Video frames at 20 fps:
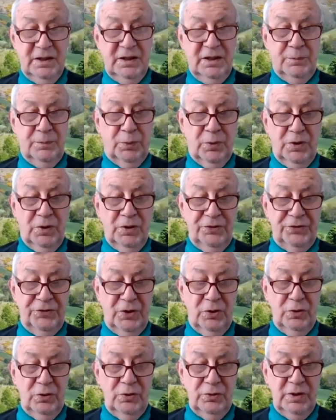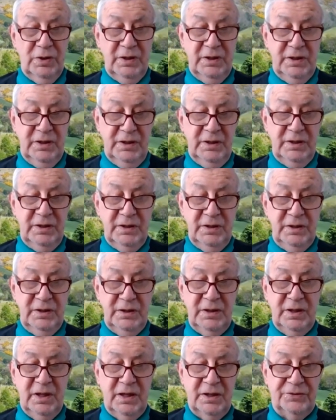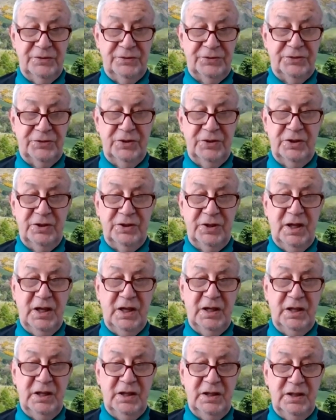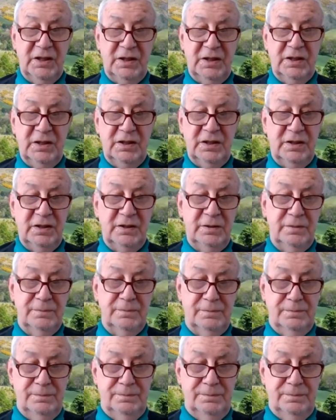it was only yesterday.